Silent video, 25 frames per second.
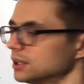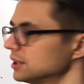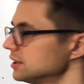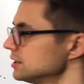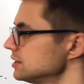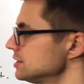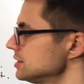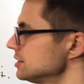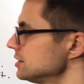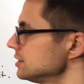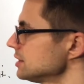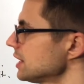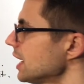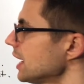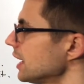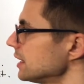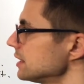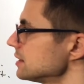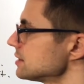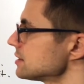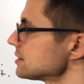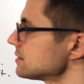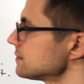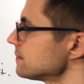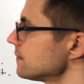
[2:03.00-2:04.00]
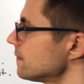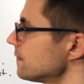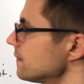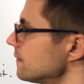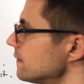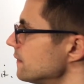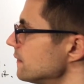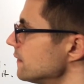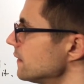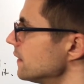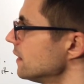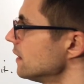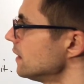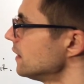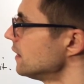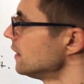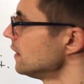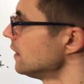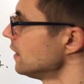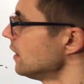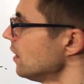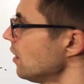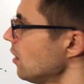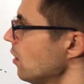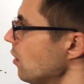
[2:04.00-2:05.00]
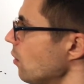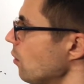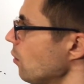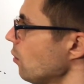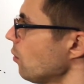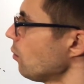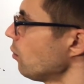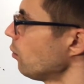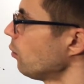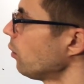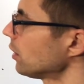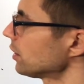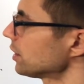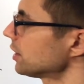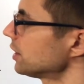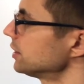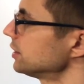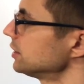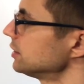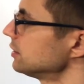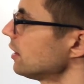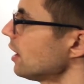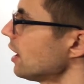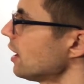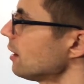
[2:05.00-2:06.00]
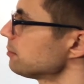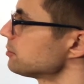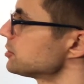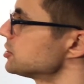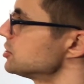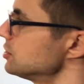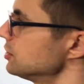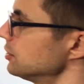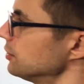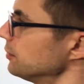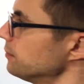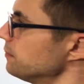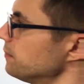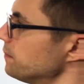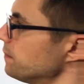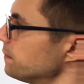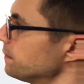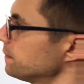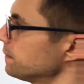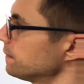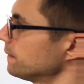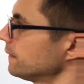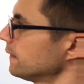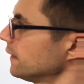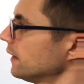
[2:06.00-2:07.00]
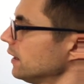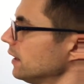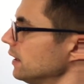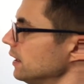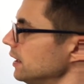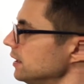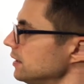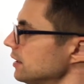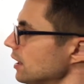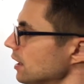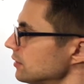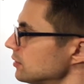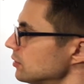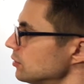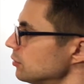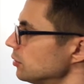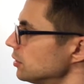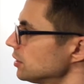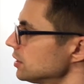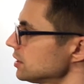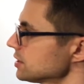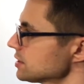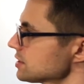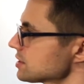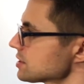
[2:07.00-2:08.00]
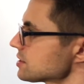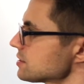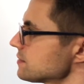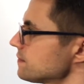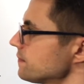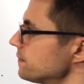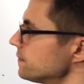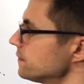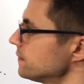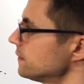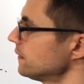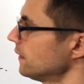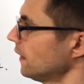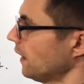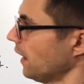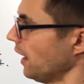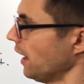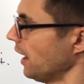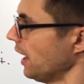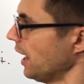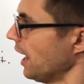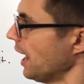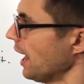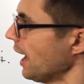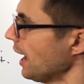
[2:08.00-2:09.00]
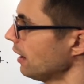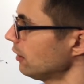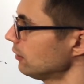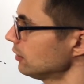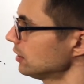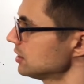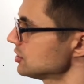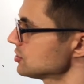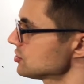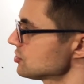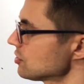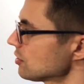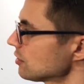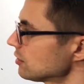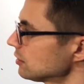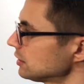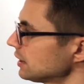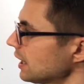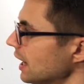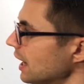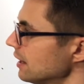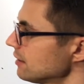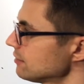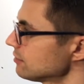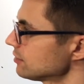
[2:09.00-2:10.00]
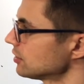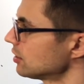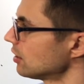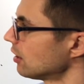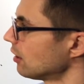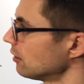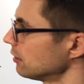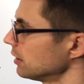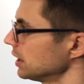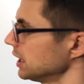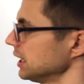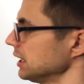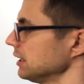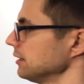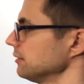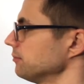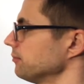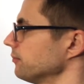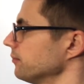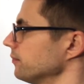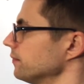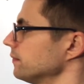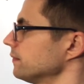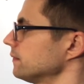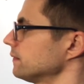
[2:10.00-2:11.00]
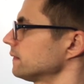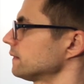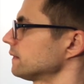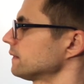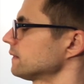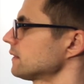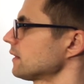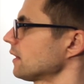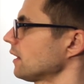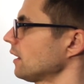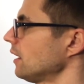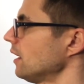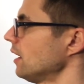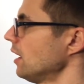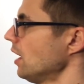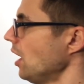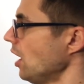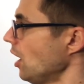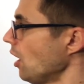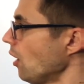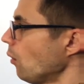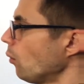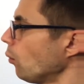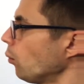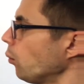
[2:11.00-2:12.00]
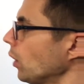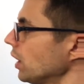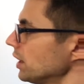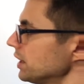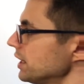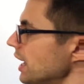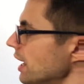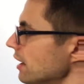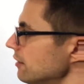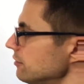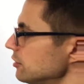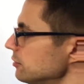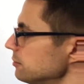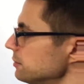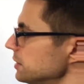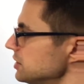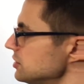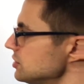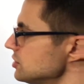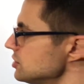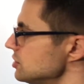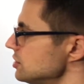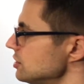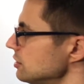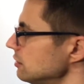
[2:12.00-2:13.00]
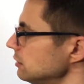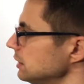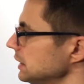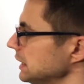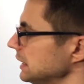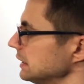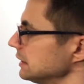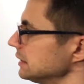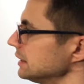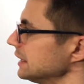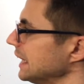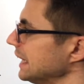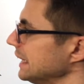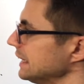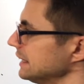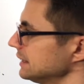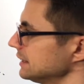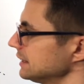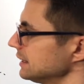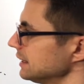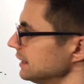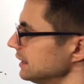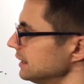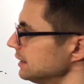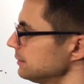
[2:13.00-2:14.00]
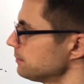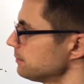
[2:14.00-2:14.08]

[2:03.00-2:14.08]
tonight? What are you up to? In other words, how is your life going? What have you been doing lately?